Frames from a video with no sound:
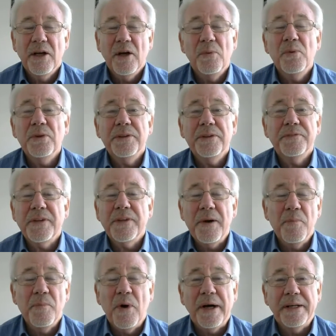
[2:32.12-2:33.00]
And I wouldn't have
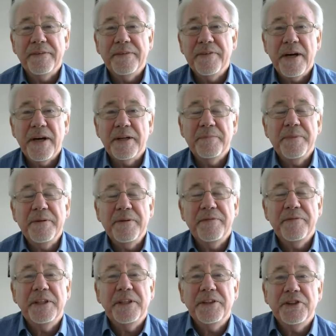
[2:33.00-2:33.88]
done one if it hadn't
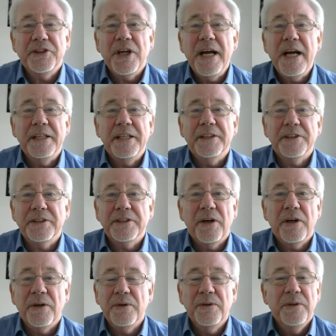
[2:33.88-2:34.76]
been for this challenge.
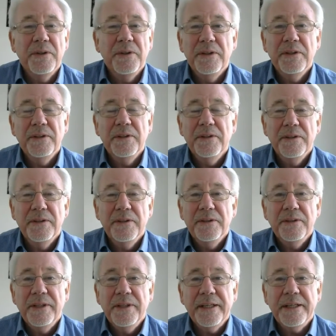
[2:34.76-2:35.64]
So
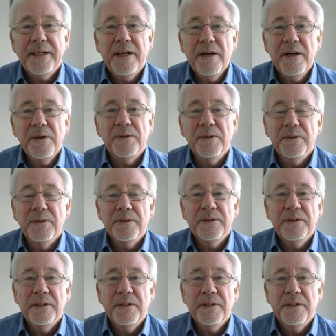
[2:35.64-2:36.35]
there you go.